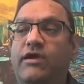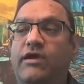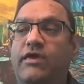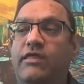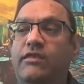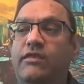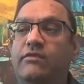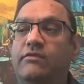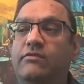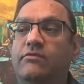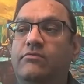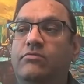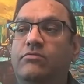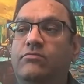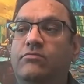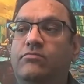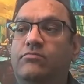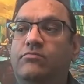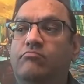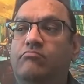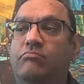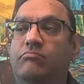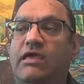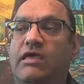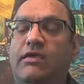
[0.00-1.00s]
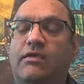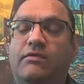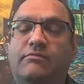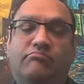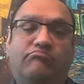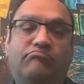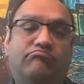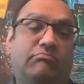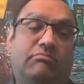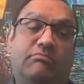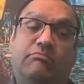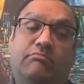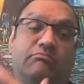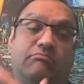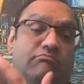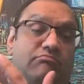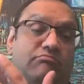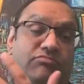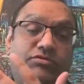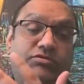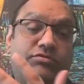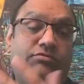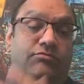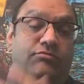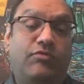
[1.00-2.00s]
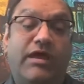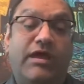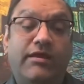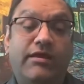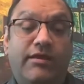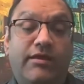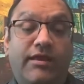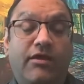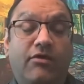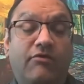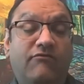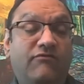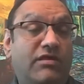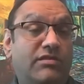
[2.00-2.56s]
And like right now,